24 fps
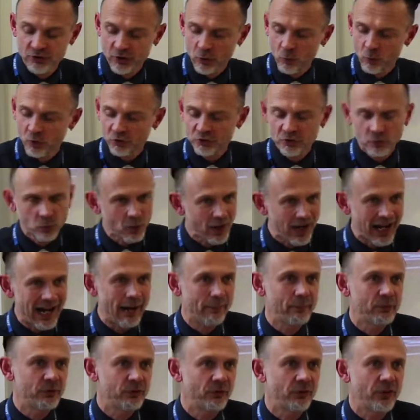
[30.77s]
So what
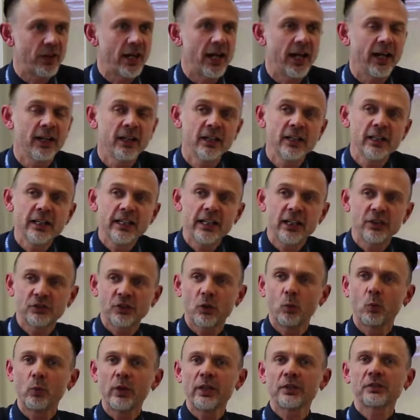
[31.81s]
happens there is
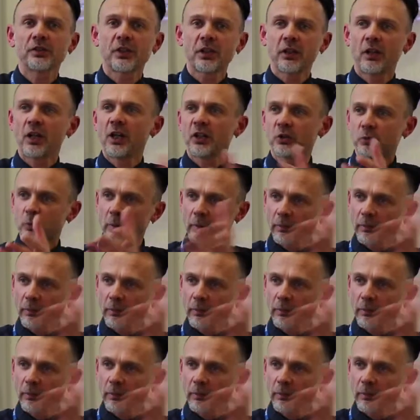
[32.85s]
that we as a class,